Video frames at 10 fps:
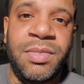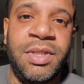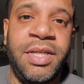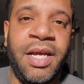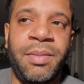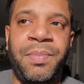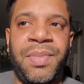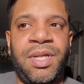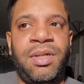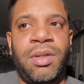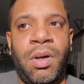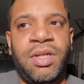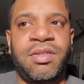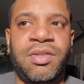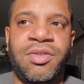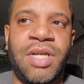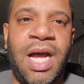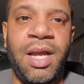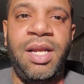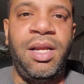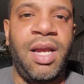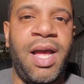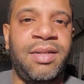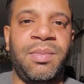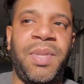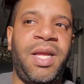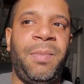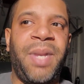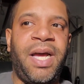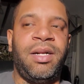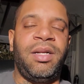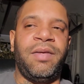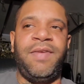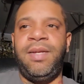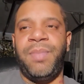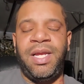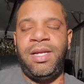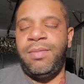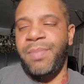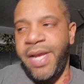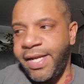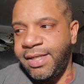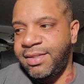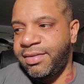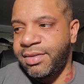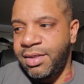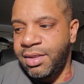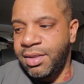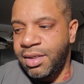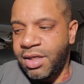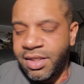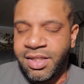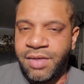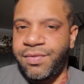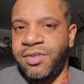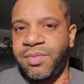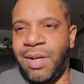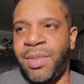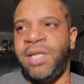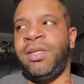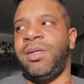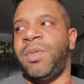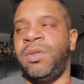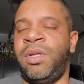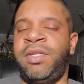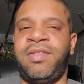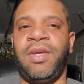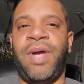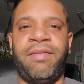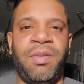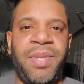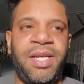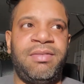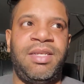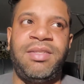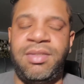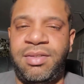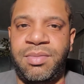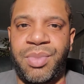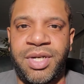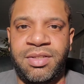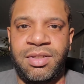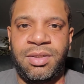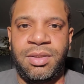depth and all this other stuff. He hasn't played bad enough. He makes a difference. I mean, come on, they still have to pay attention to Preston,